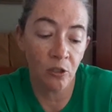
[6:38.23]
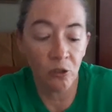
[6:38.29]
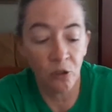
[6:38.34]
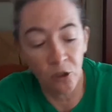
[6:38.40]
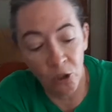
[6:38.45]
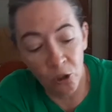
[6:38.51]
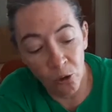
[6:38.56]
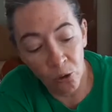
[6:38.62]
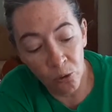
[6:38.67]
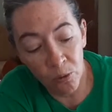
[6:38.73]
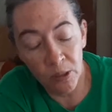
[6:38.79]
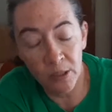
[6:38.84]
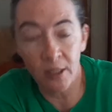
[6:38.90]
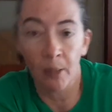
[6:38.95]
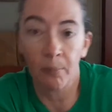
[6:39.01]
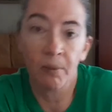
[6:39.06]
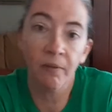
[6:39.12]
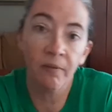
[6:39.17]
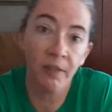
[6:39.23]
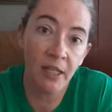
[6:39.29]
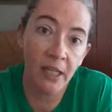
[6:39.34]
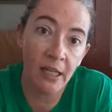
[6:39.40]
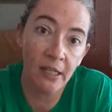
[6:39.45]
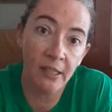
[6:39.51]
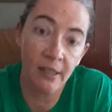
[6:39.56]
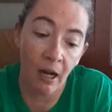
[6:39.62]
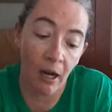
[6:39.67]
do some of
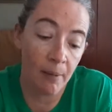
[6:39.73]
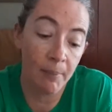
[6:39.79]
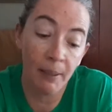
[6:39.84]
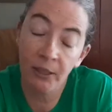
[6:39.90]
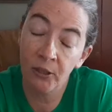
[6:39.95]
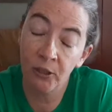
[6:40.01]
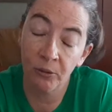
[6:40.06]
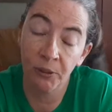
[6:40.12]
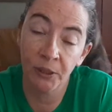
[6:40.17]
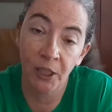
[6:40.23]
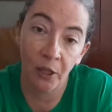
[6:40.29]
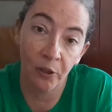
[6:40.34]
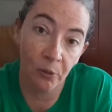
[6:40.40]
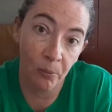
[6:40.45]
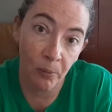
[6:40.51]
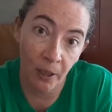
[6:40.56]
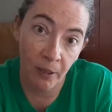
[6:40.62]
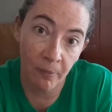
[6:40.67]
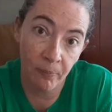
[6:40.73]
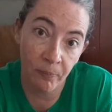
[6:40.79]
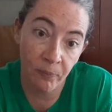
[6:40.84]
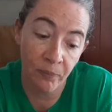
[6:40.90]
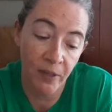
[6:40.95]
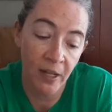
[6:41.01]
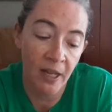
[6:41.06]
these. I might do another one